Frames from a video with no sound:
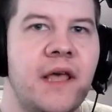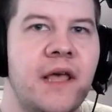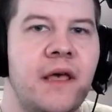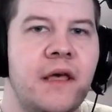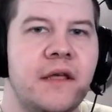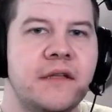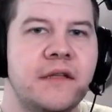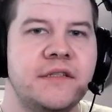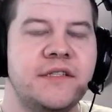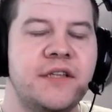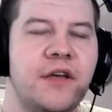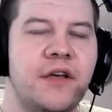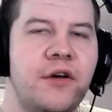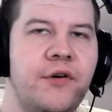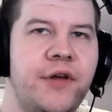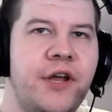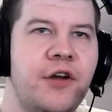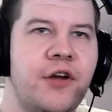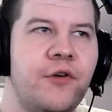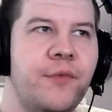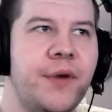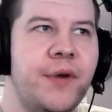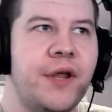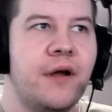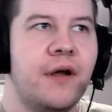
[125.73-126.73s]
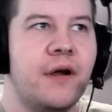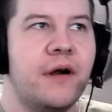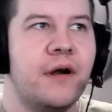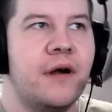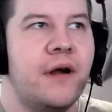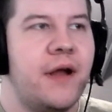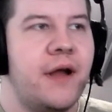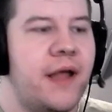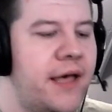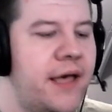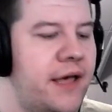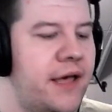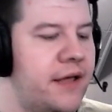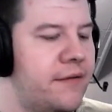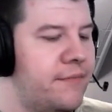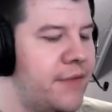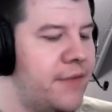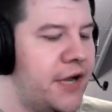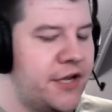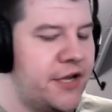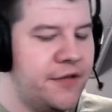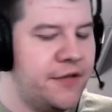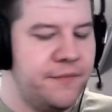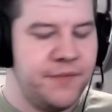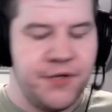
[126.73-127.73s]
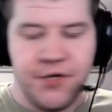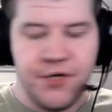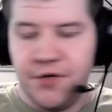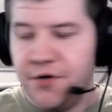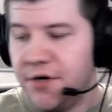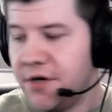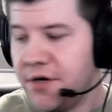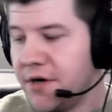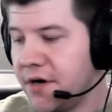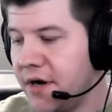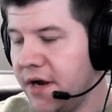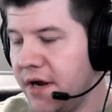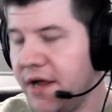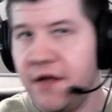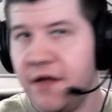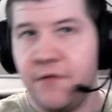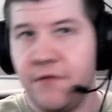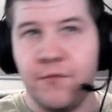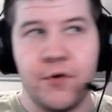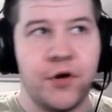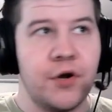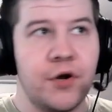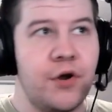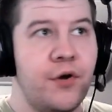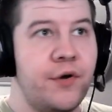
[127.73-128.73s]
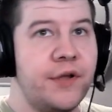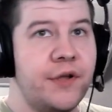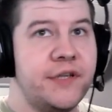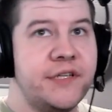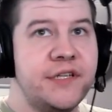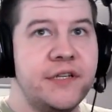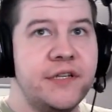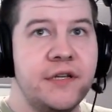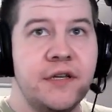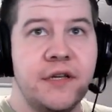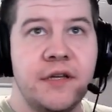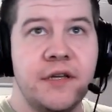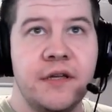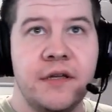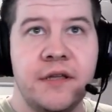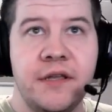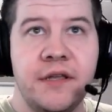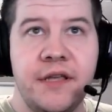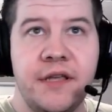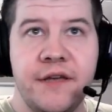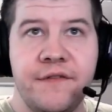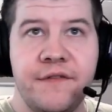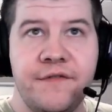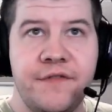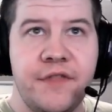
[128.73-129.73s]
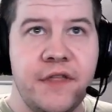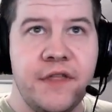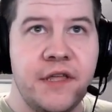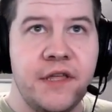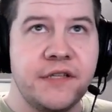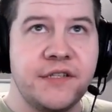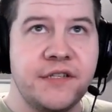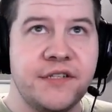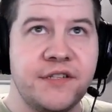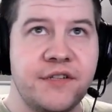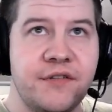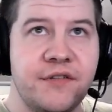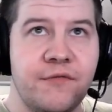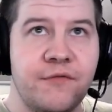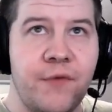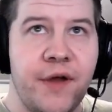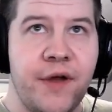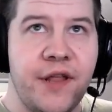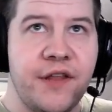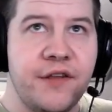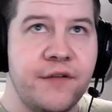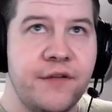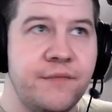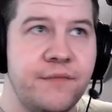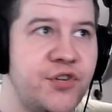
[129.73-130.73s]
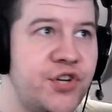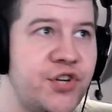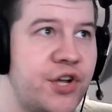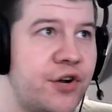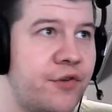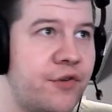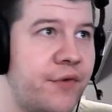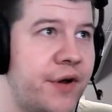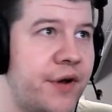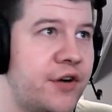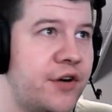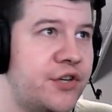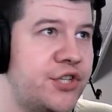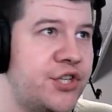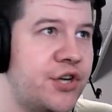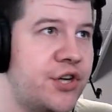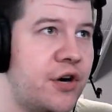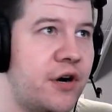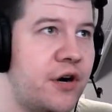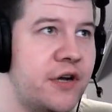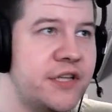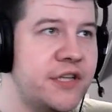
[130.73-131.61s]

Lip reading: So here we are at my computer, and we're going to give this random generator chart a